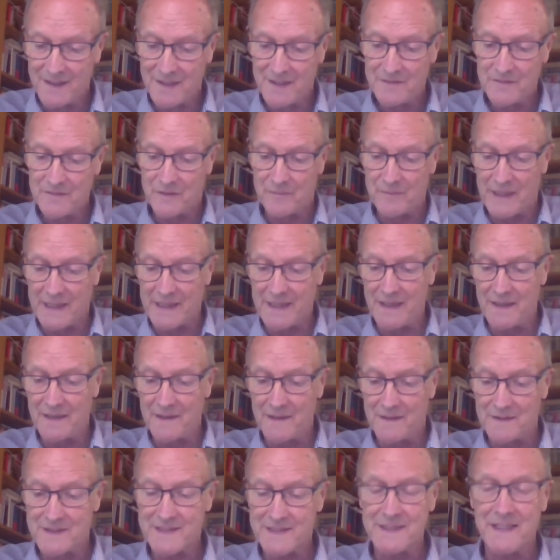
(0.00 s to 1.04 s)
for making
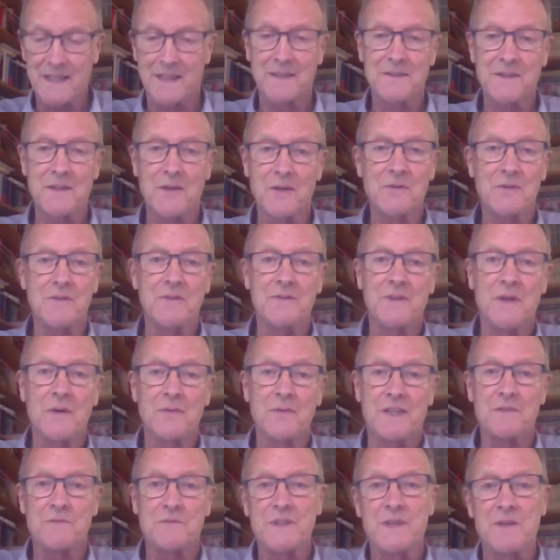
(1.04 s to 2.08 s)
her sick. No,
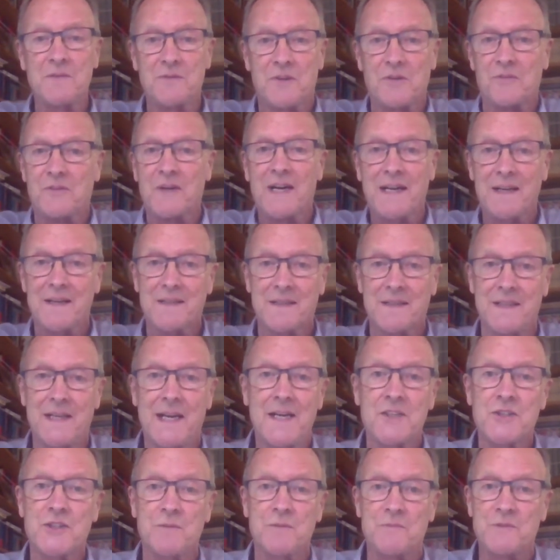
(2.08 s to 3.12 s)
there's no direct
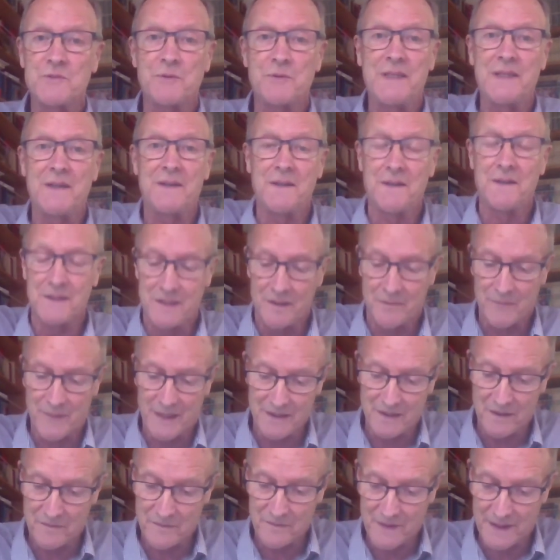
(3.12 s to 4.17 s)
connection between her and the
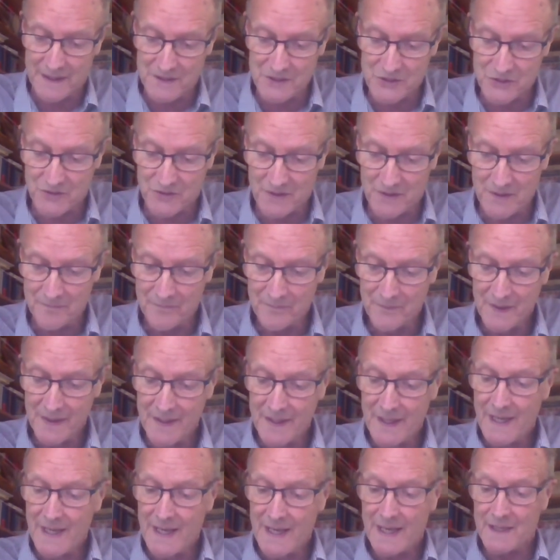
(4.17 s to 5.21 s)
manufacturer.
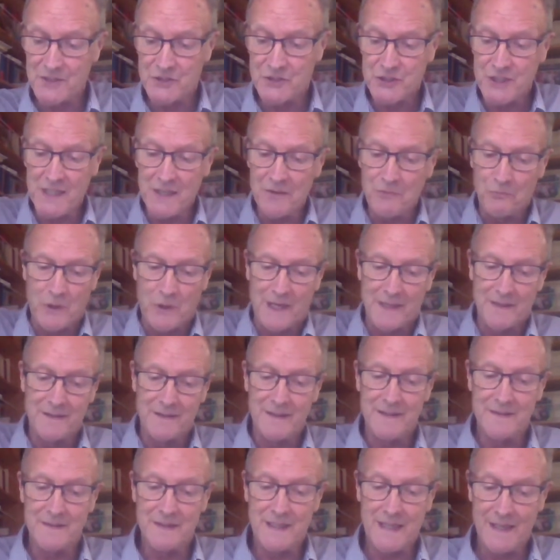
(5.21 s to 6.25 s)
And she won
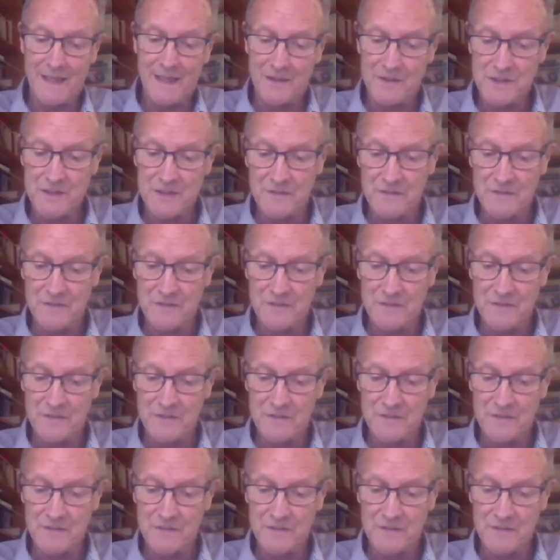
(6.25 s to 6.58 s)
in the House of